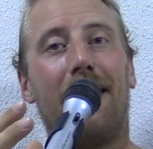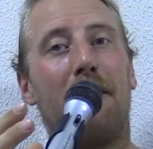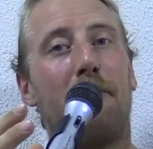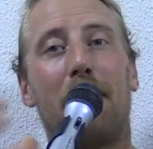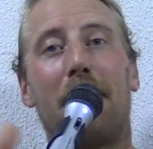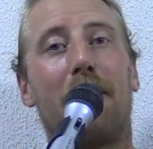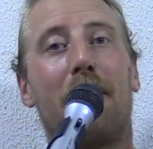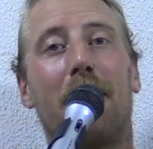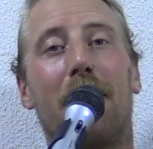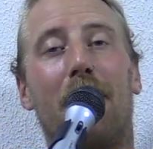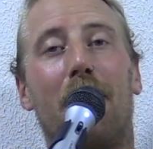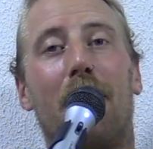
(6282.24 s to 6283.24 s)
but they're
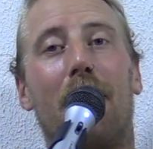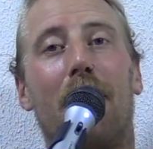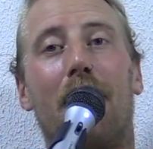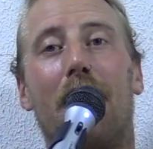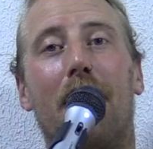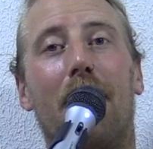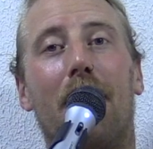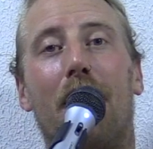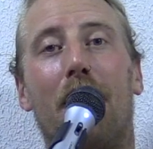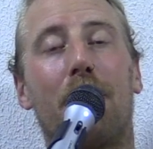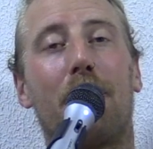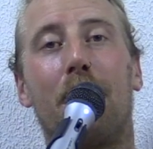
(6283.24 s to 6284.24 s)

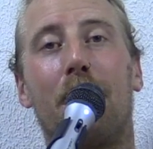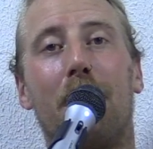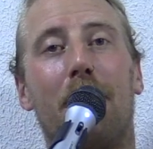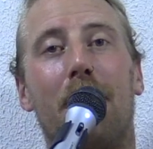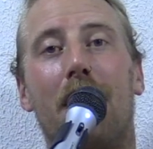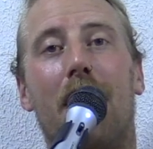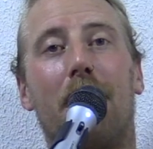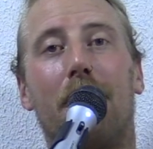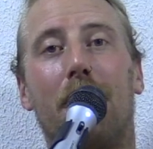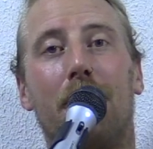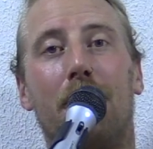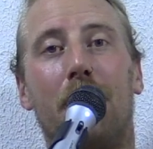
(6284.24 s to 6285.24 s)
also not
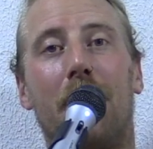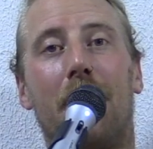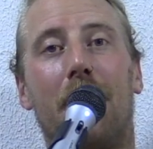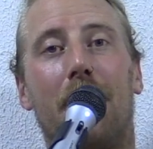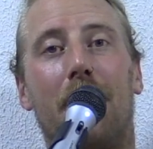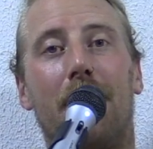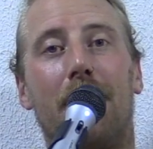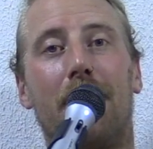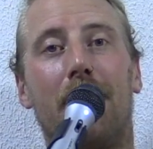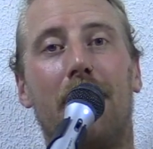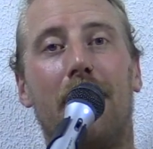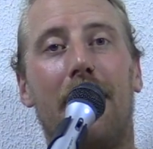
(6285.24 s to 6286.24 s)
full of shit at all.
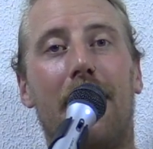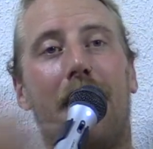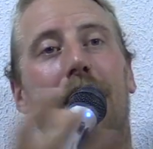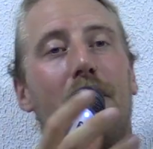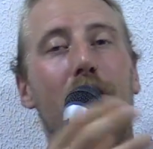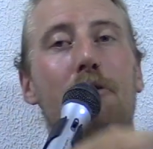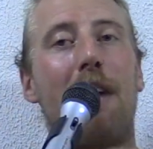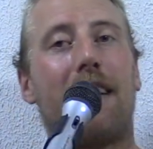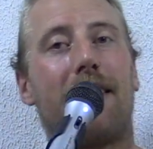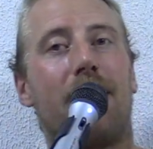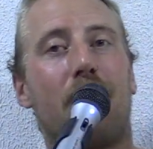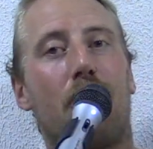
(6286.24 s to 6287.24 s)
And the
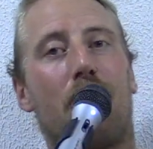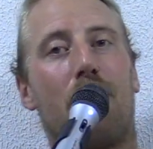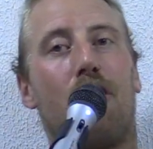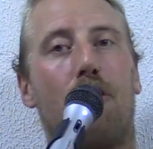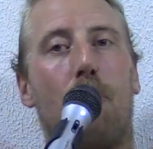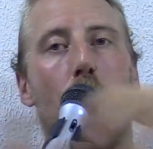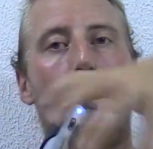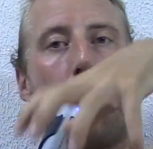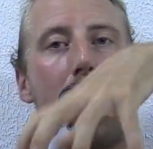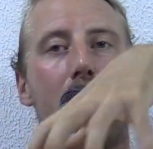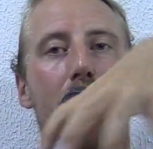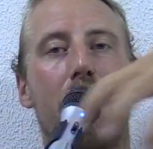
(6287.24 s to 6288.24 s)
U.S. is just this
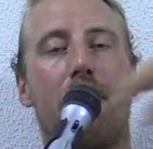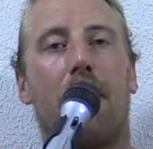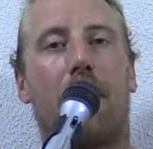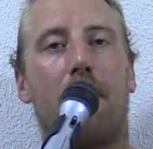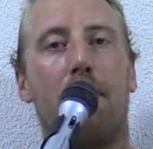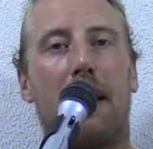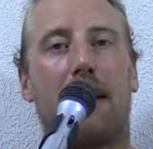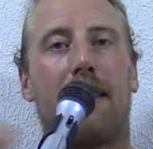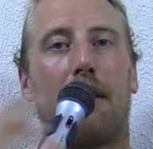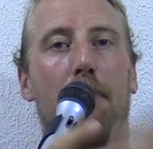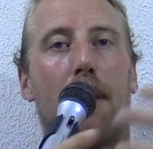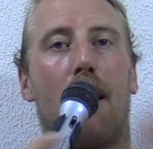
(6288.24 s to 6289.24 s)
weird fucking
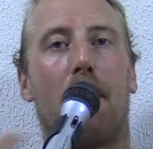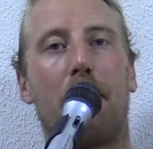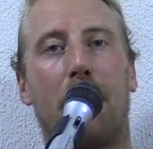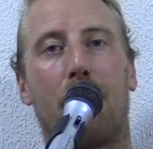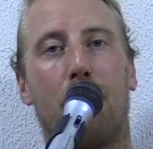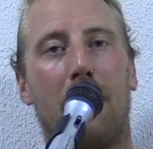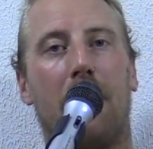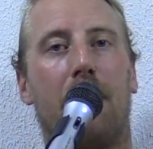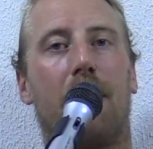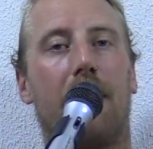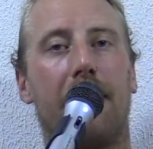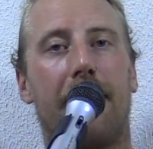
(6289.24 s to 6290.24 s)
mixing pot because we
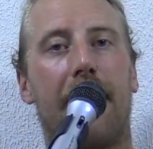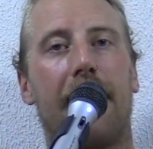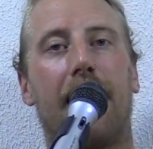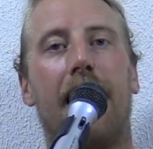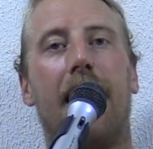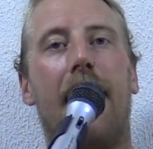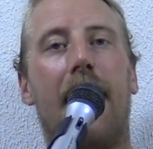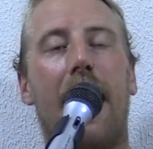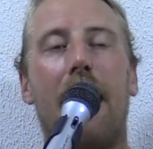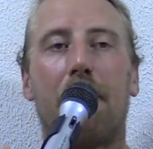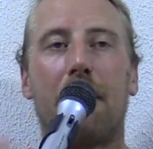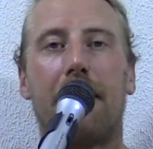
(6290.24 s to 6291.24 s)
literally take
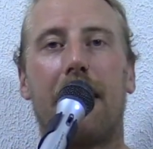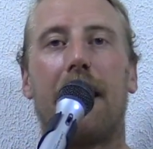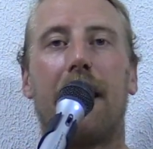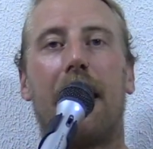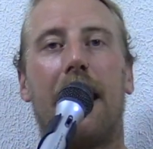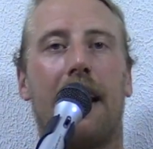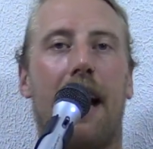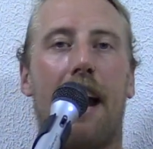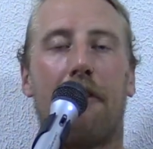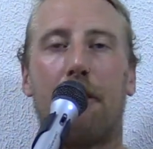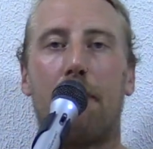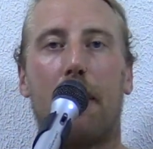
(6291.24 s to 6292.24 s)
everything and
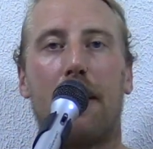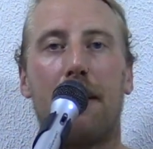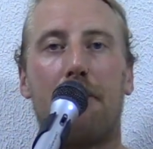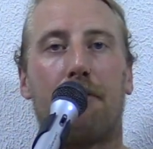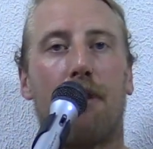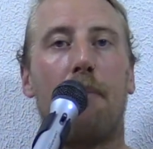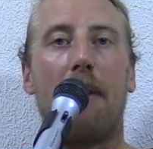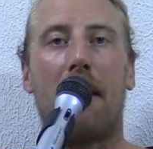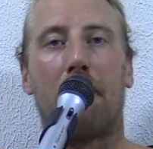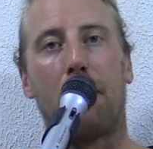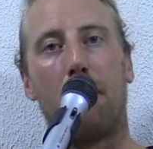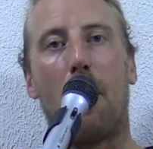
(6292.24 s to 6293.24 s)
everybody from
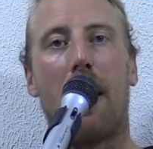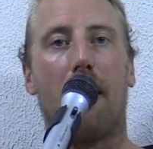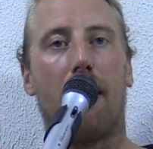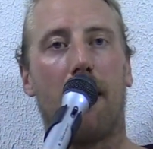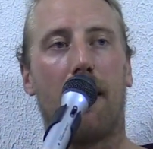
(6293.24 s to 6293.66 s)
everywhere.